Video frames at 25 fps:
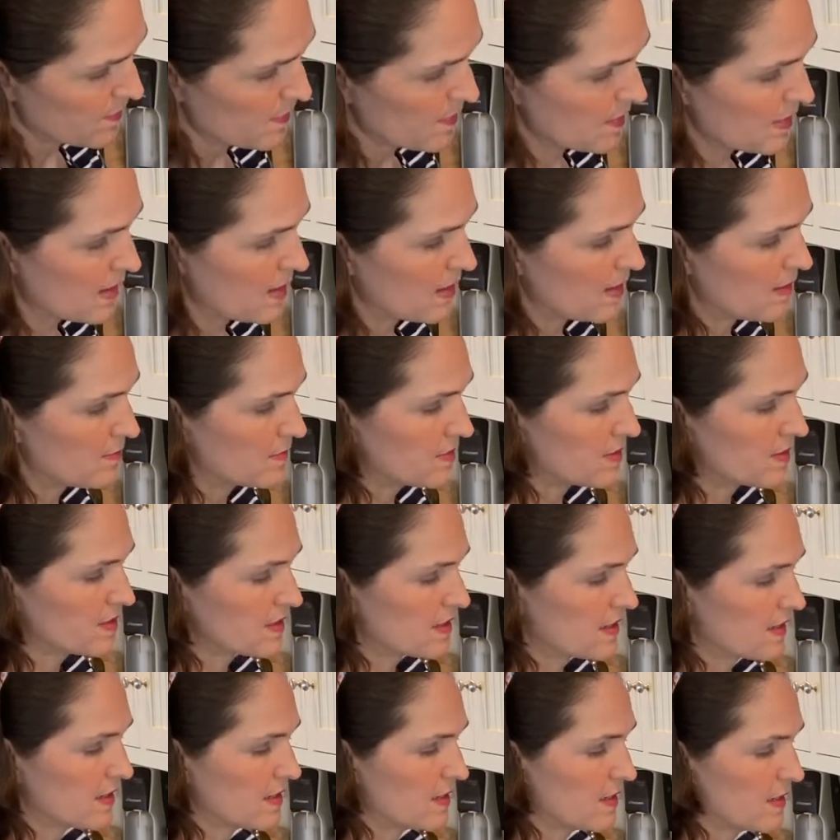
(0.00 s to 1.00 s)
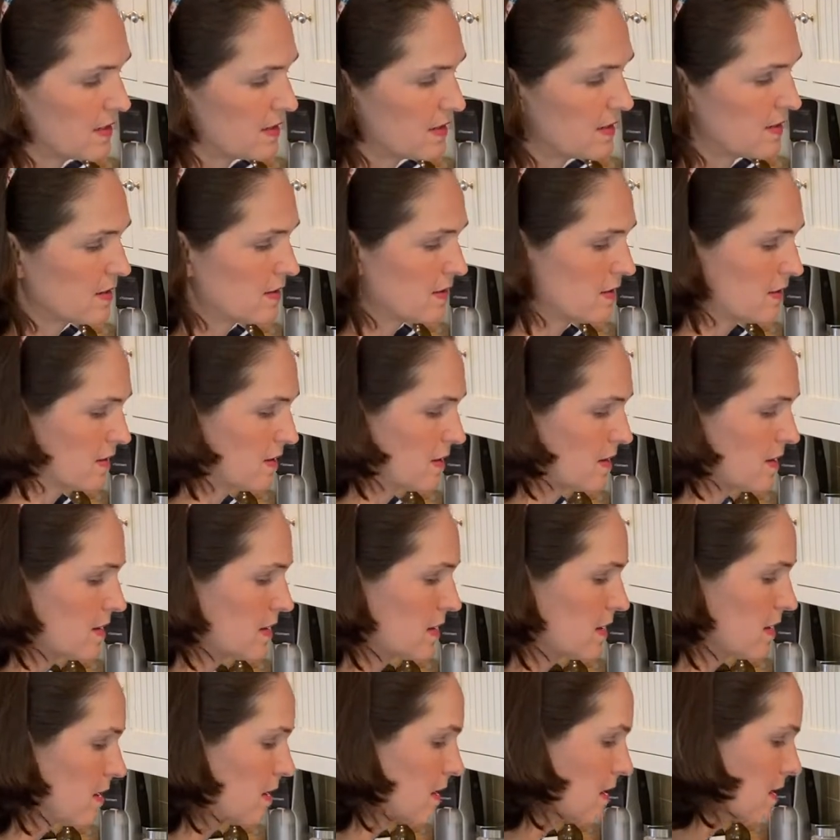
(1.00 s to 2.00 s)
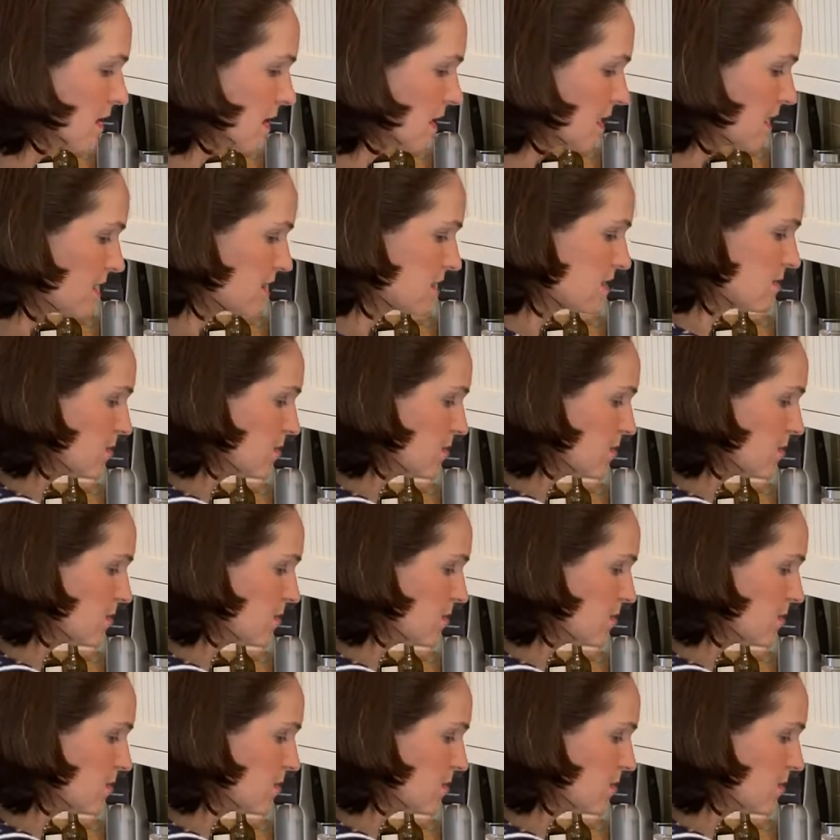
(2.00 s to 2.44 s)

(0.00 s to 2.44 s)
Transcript: And I'm just gonna get them